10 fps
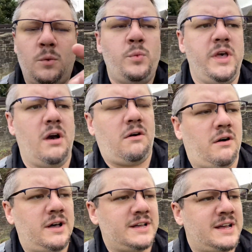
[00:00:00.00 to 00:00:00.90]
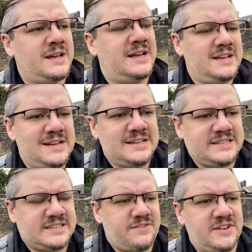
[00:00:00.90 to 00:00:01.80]
we are
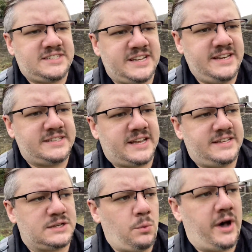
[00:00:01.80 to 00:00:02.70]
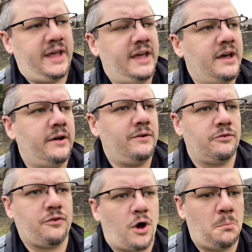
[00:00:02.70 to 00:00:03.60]
17 days away
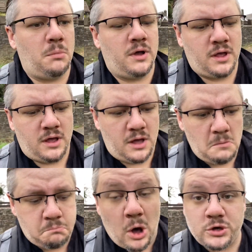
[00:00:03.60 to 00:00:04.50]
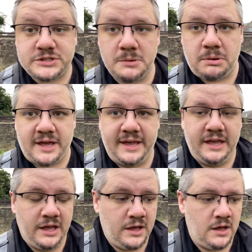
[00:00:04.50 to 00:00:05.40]
from possibly
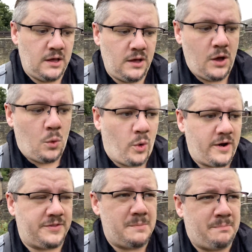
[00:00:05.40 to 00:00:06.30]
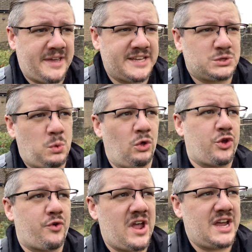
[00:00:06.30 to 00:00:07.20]
one of the biggest wealth
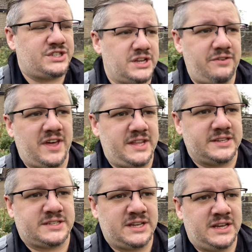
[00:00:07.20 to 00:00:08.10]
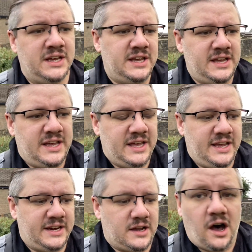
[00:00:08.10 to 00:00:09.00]
creation events
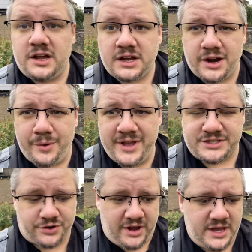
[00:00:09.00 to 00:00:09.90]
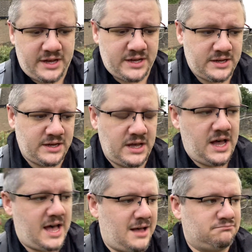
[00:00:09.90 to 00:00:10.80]
in Cardano history.
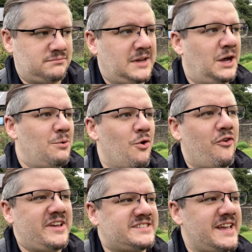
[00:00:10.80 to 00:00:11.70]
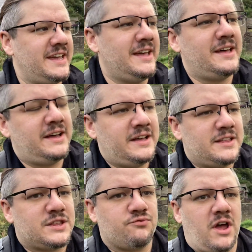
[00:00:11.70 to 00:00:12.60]
Um, we're already seeing
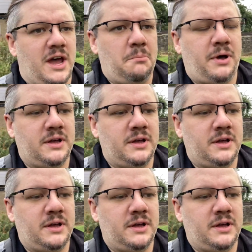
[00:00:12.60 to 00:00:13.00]
the run up